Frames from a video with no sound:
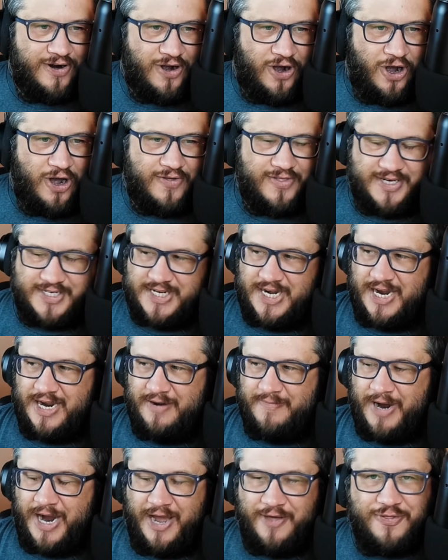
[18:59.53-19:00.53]
all the
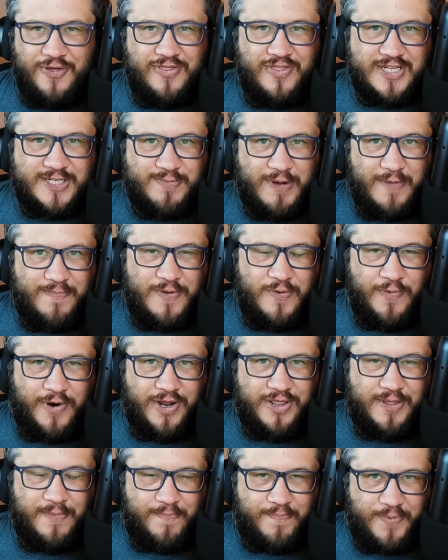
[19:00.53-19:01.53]
time. I think this might be one
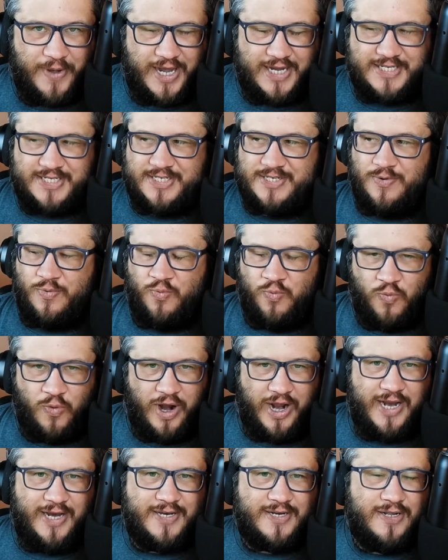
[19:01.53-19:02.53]
of the best
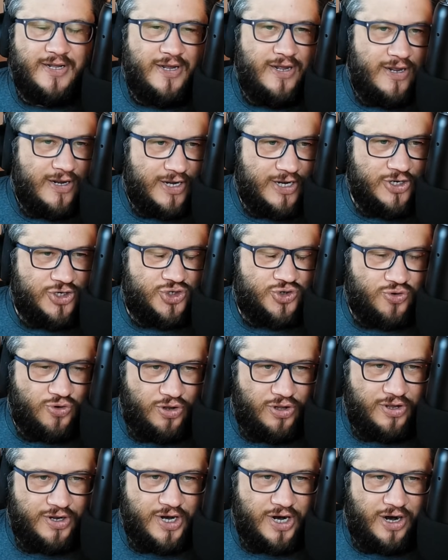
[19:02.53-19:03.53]
white
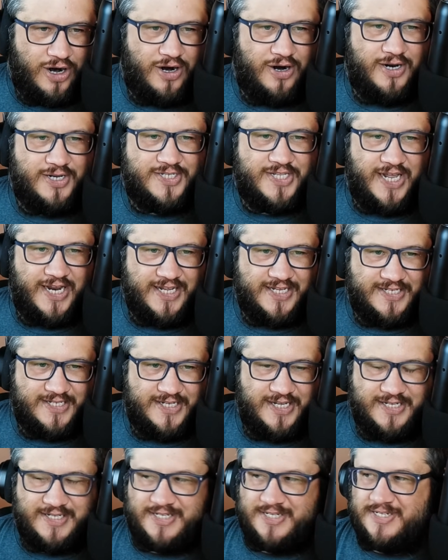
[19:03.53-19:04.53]
control cards that
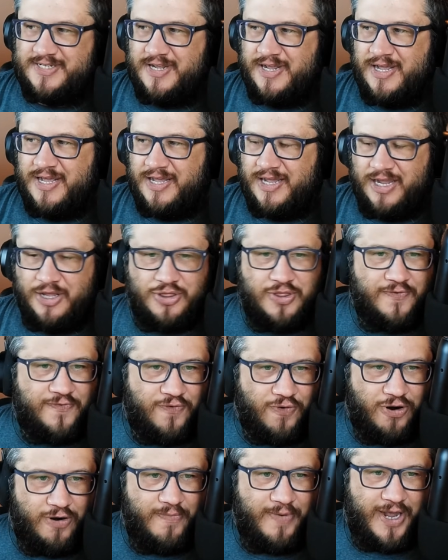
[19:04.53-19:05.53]
exists in the
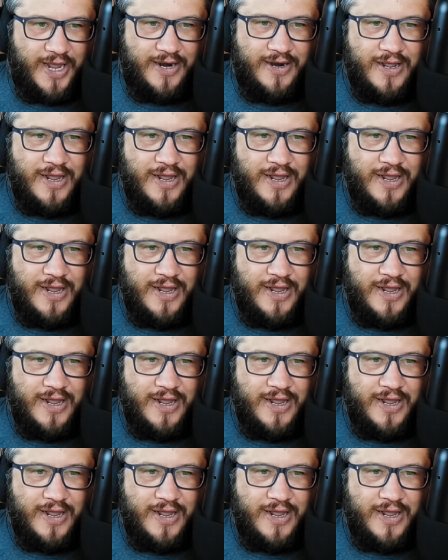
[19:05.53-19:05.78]
format.